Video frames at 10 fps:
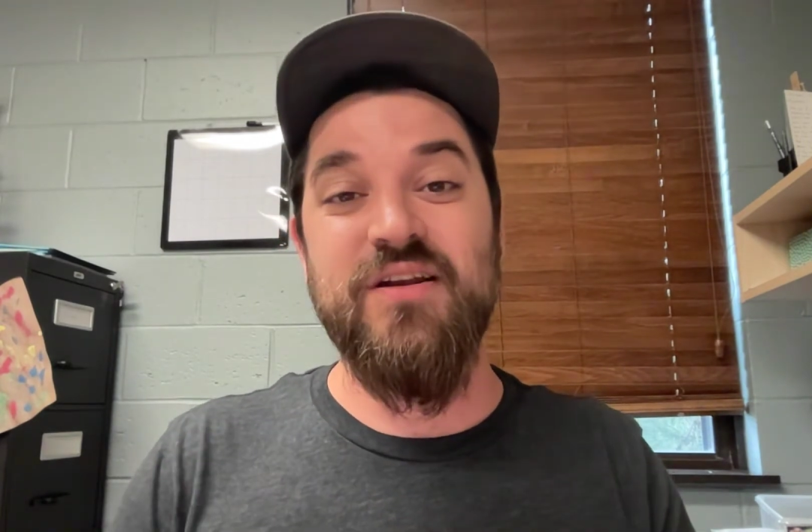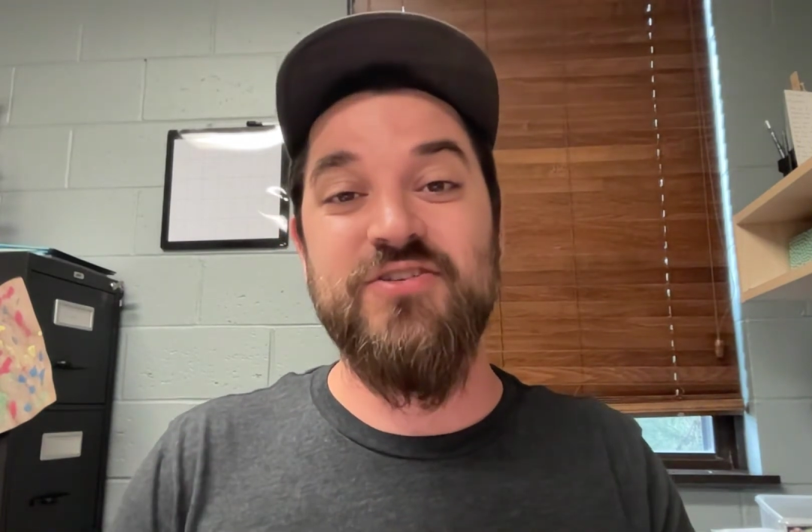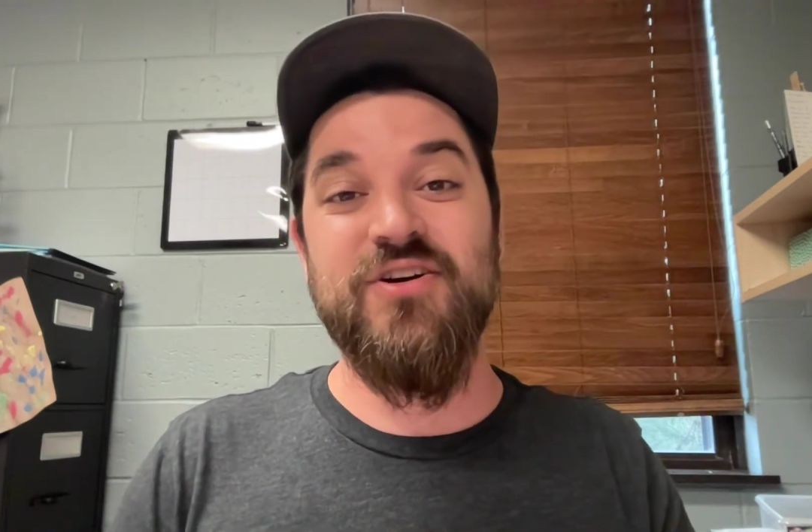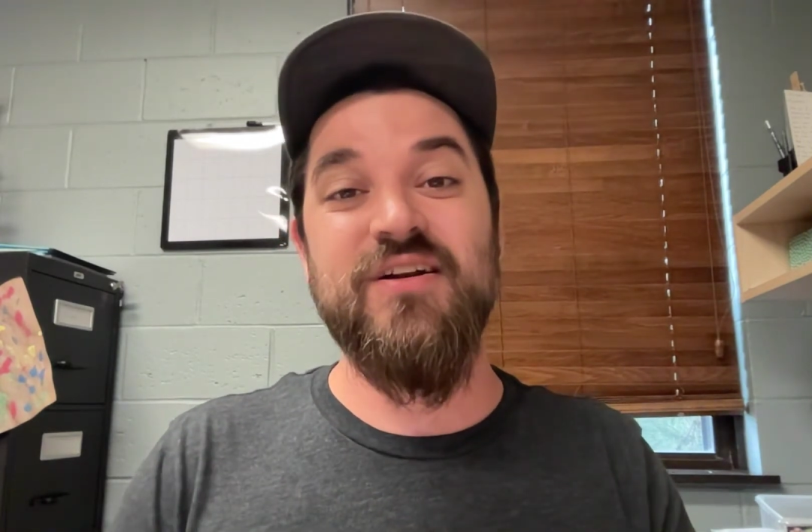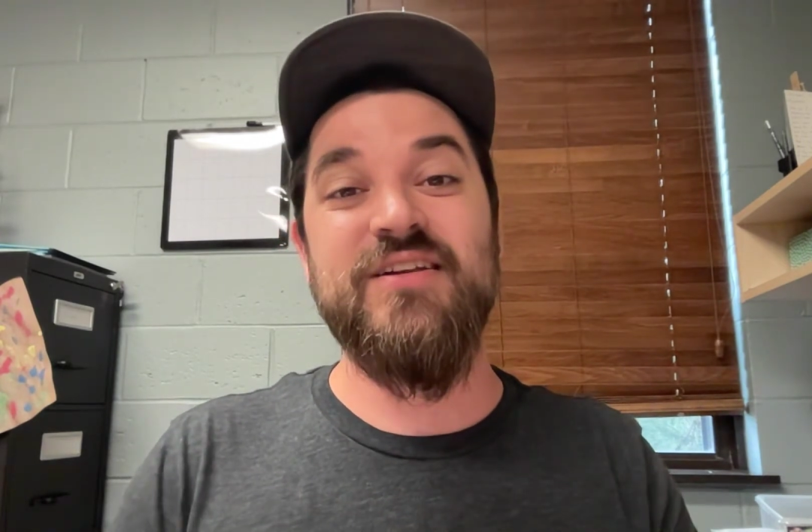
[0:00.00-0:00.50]
to
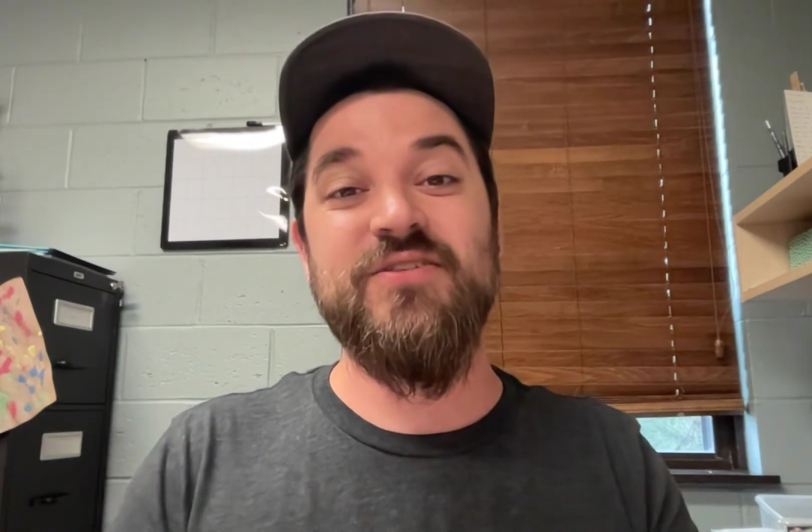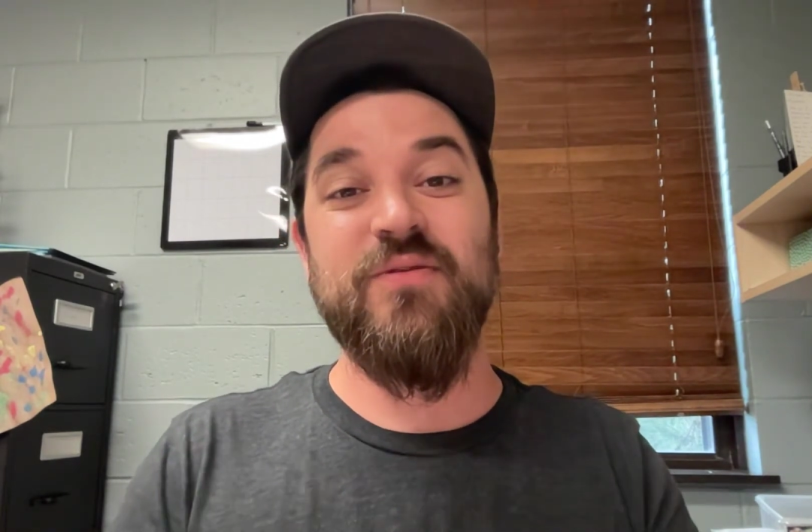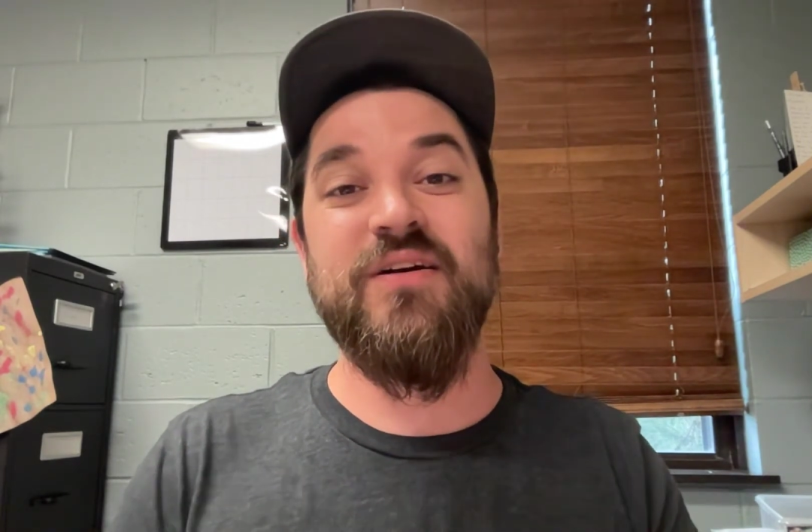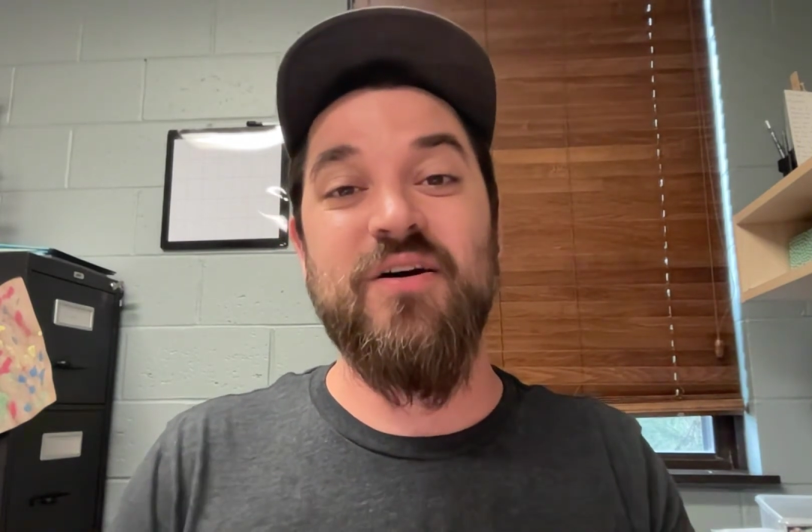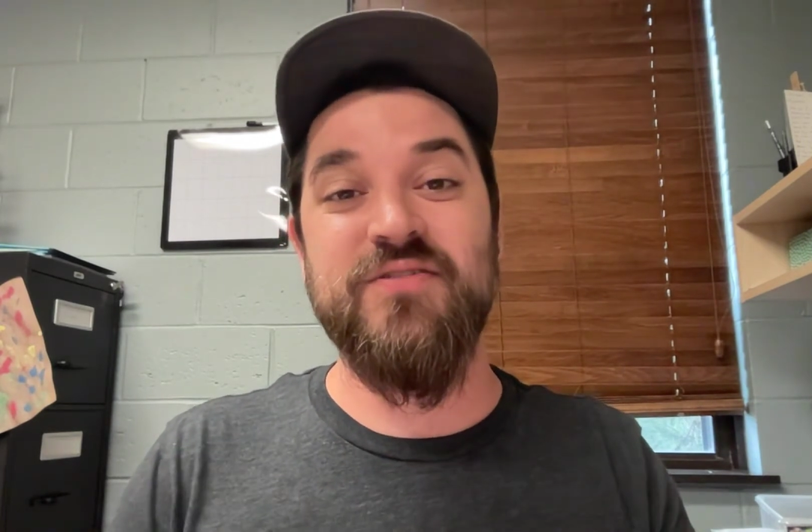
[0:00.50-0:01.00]
journey to
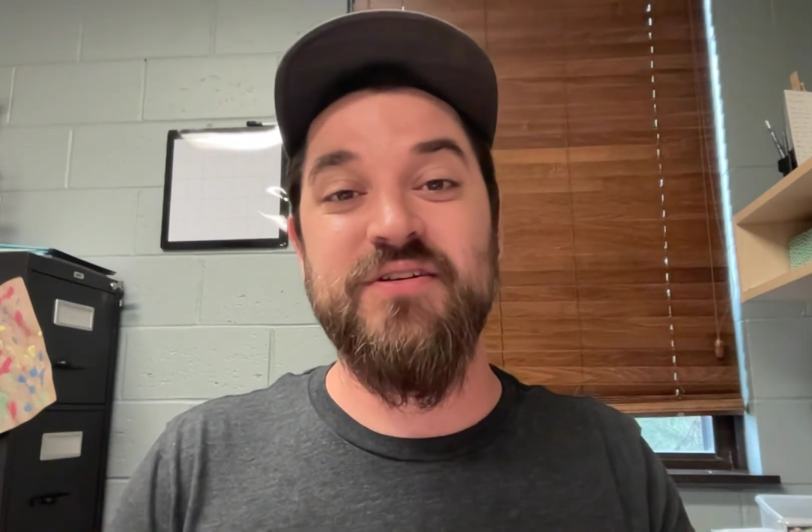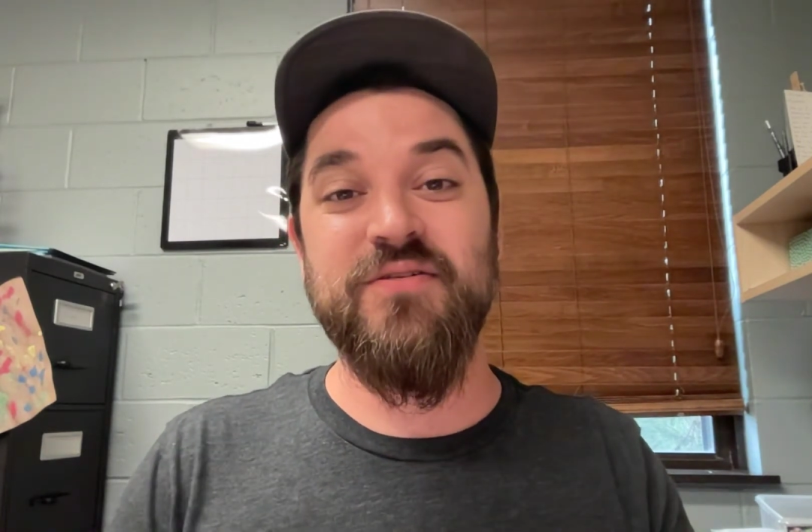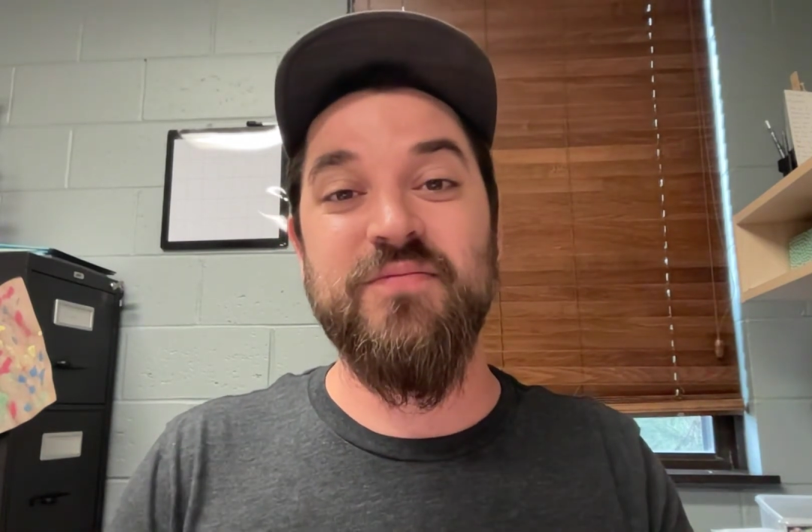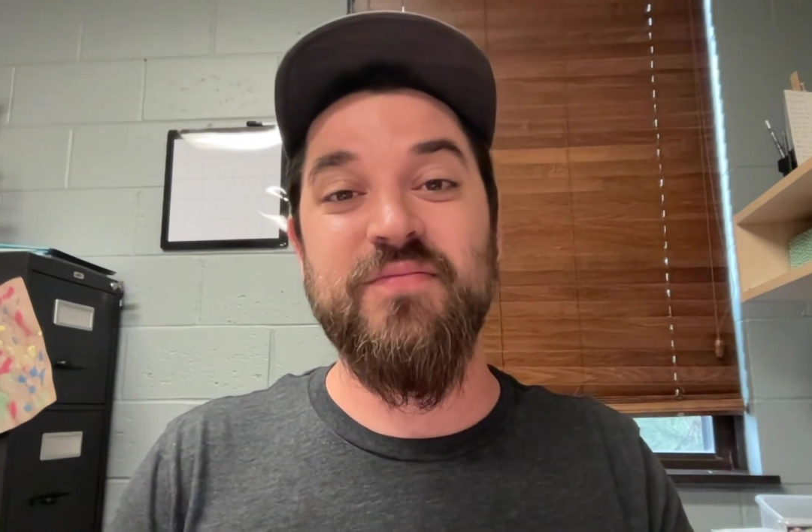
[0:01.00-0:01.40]
and go to.